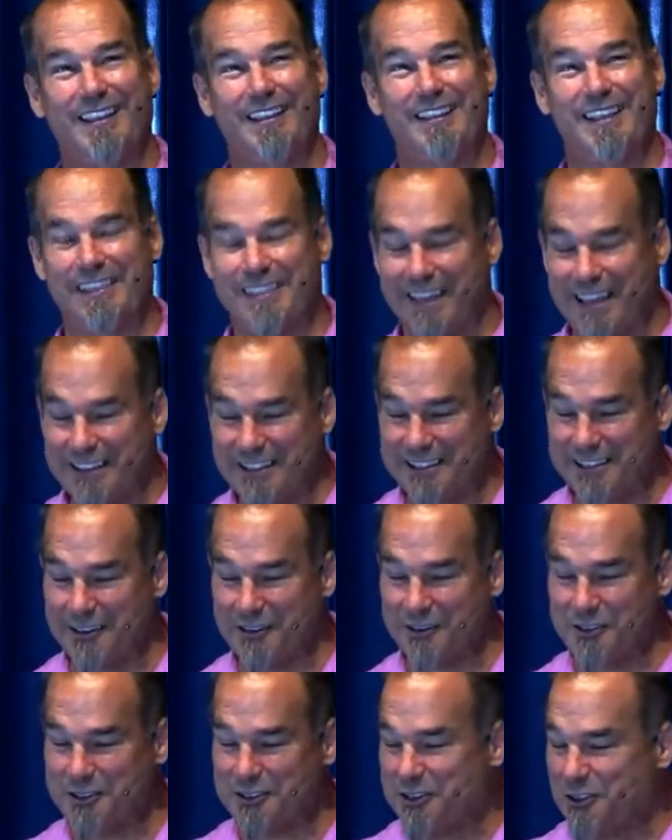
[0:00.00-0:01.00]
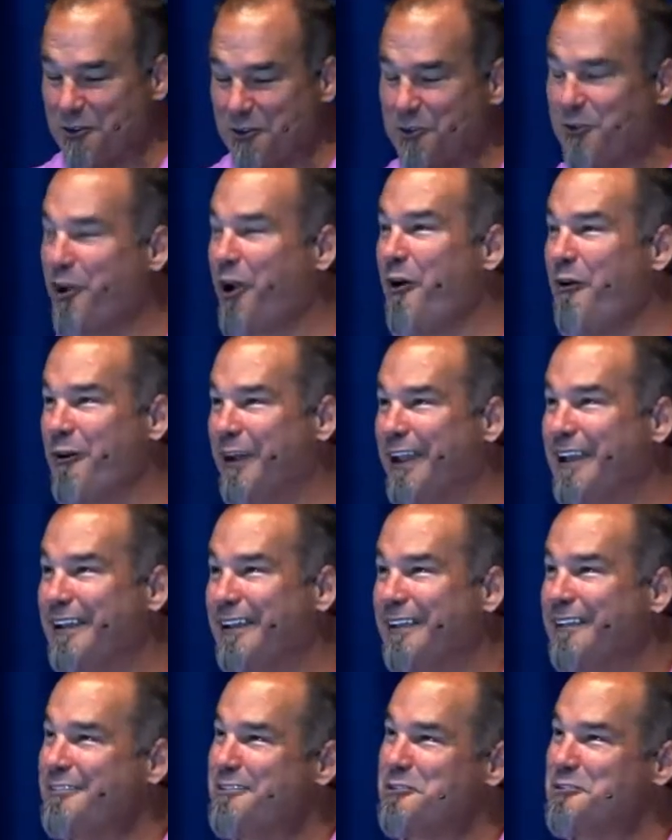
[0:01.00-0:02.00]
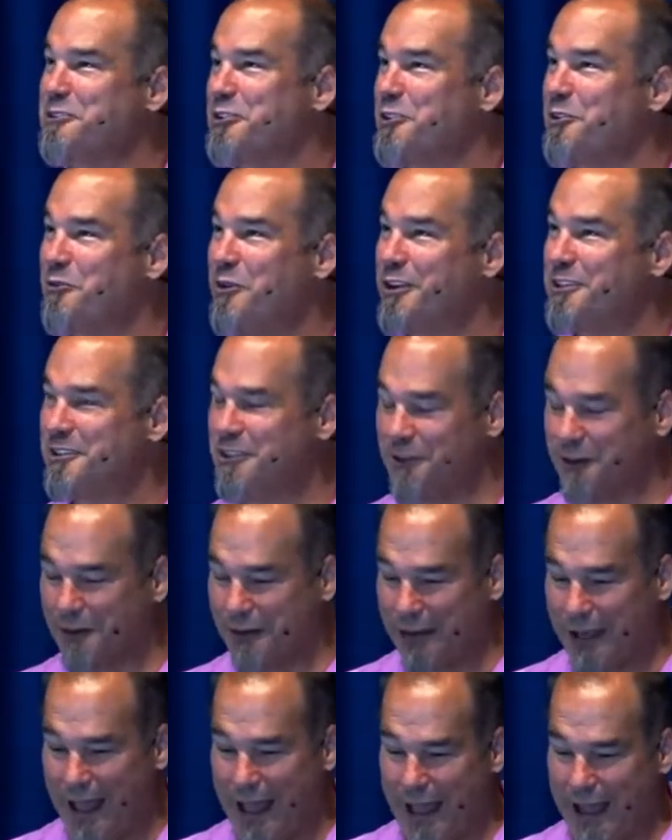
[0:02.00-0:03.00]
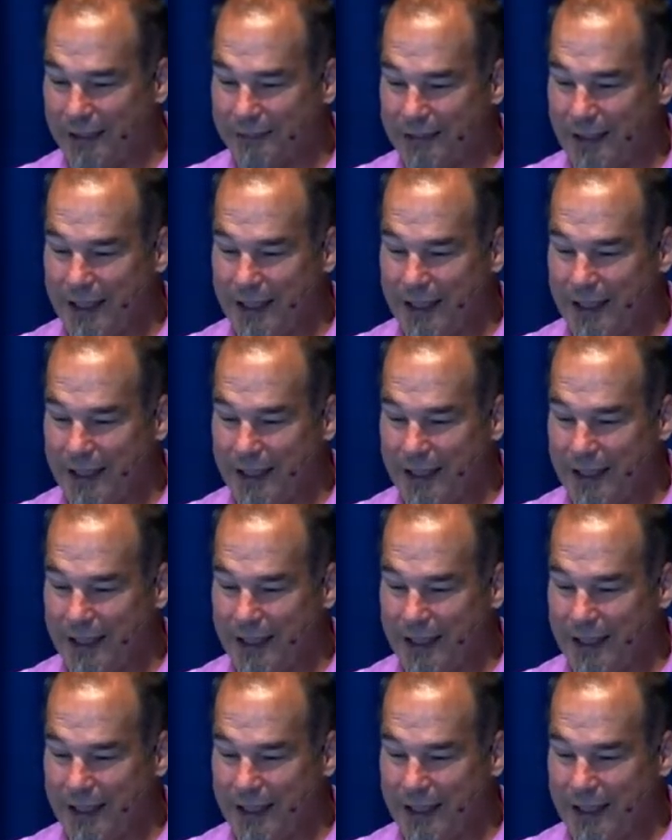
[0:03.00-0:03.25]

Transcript: the things that are still growing, those are the ones that are alive.